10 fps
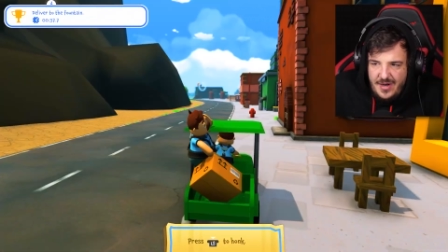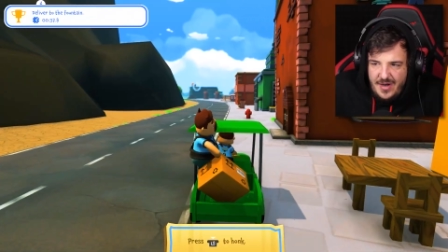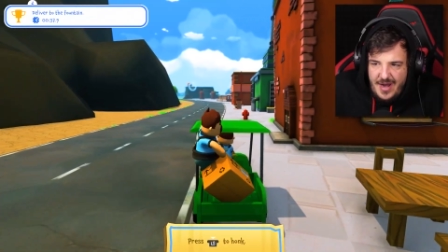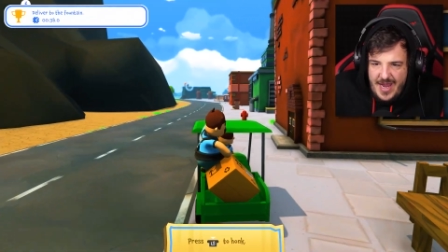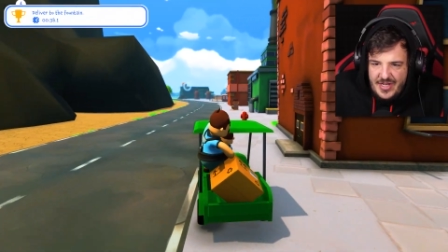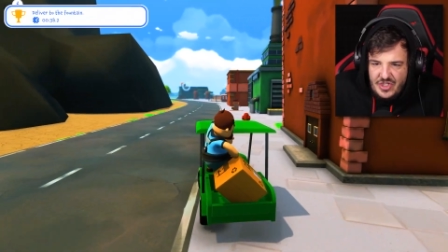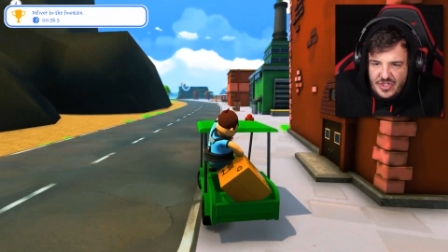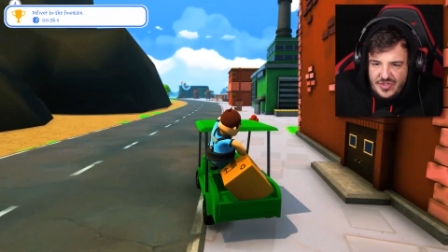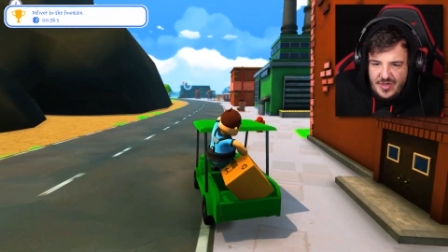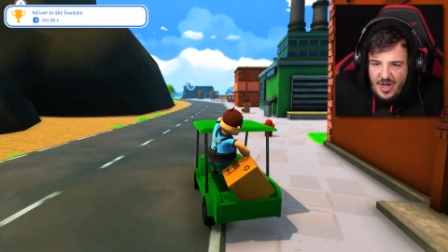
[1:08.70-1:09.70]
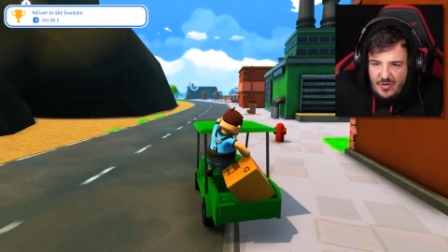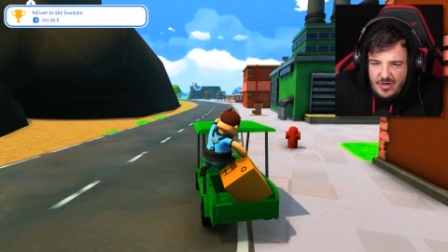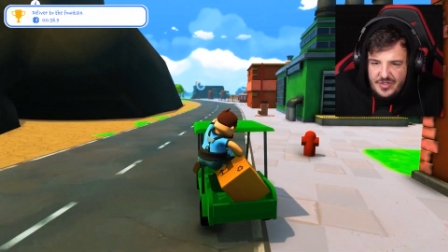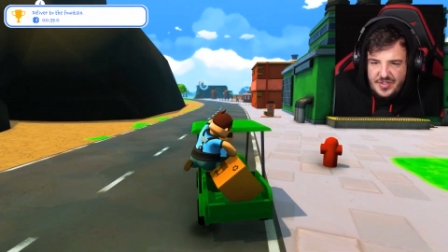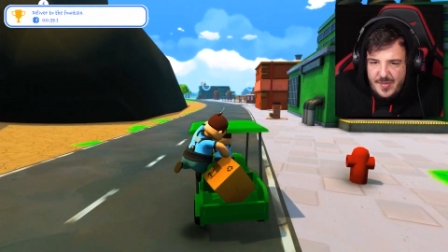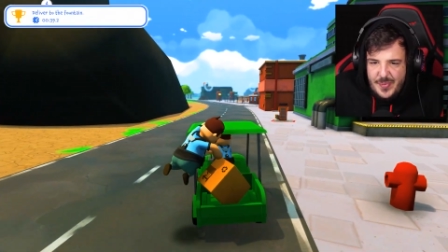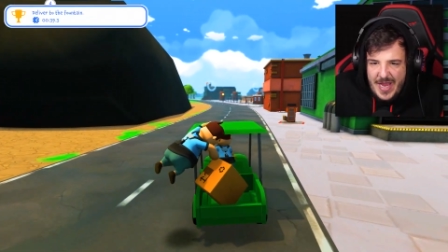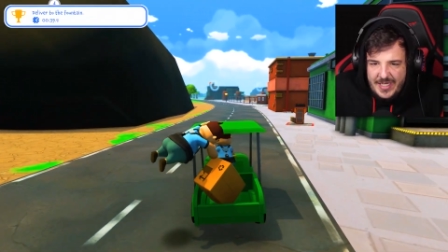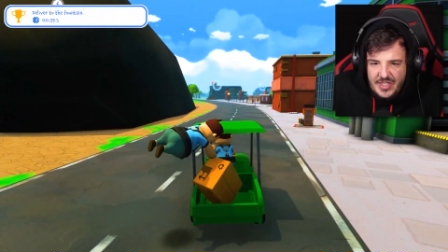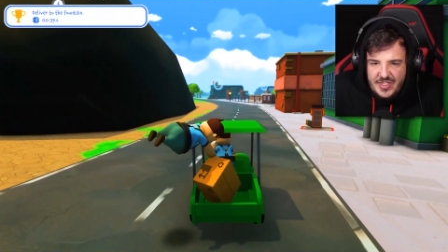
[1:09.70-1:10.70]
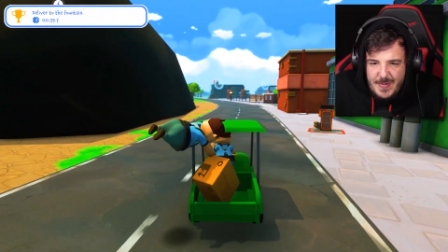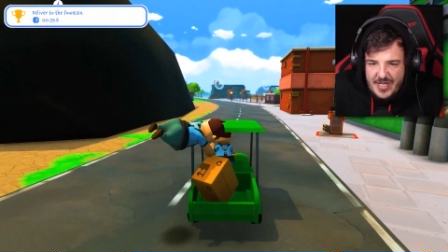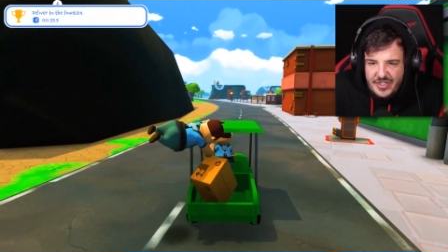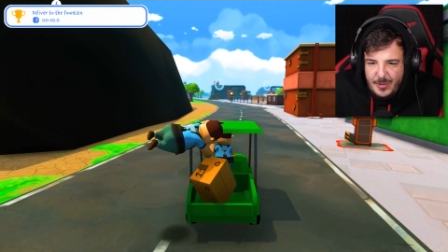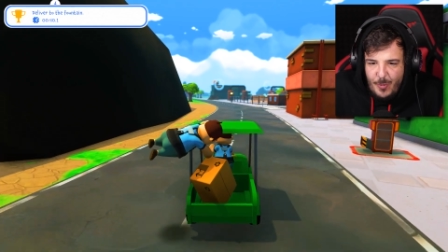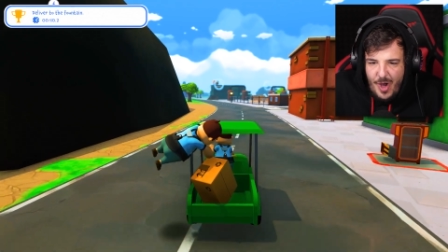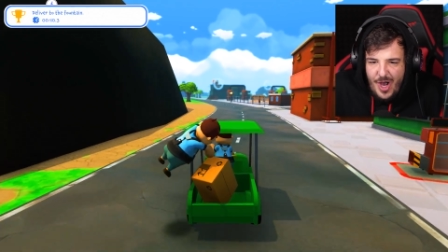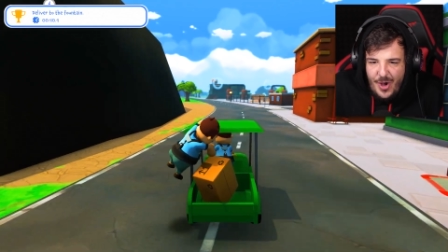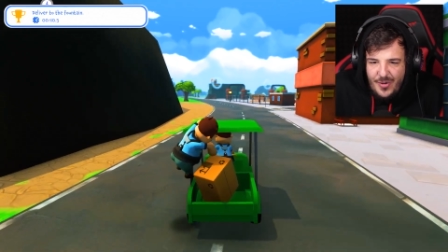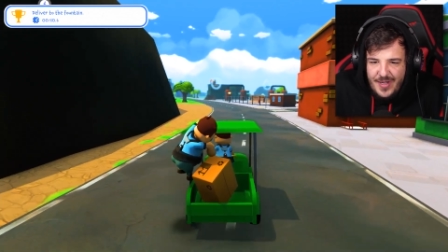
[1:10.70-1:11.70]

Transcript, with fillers: right, just hold on to the package, smash it. Whoa!